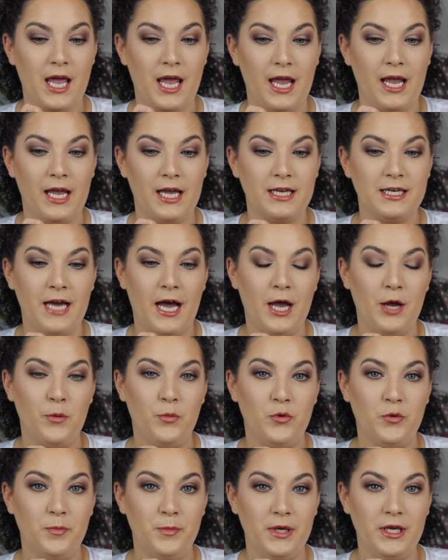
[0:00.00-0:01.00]
and I
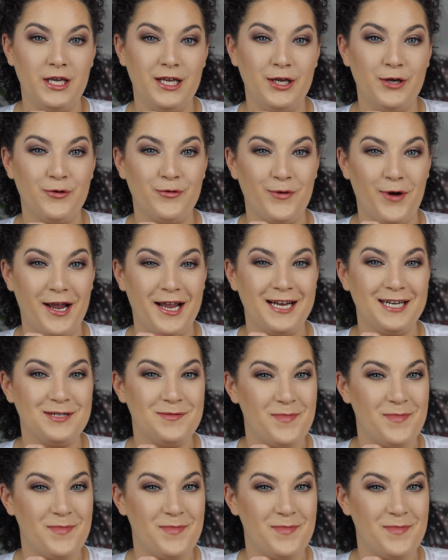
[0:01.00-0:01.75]
will be right